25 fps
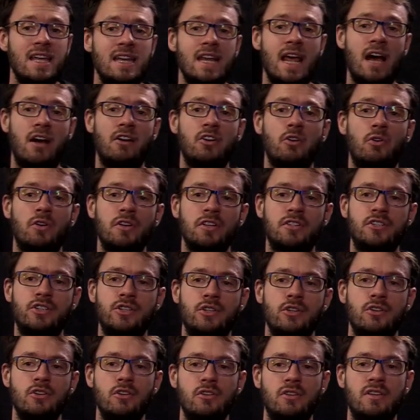Now, in order
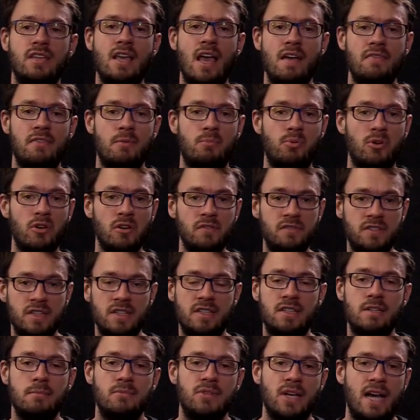to get the proof
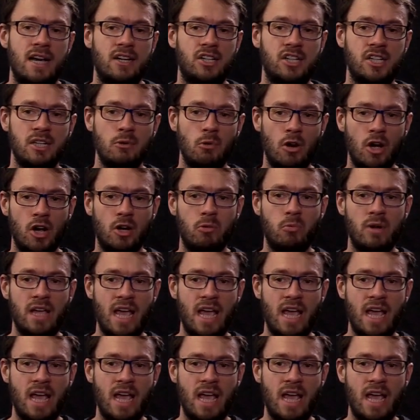system to actually work,